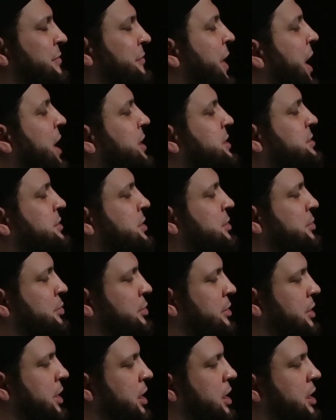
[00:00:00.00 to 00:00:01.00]
In fact, the
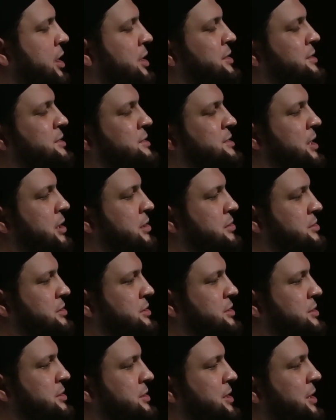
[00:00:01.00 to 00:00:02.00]
Quran
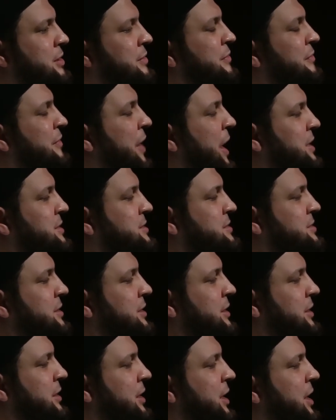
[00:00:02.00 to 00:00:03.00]
tells us that
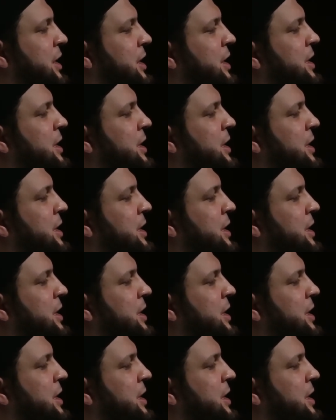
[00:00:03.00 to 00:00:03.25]
fasting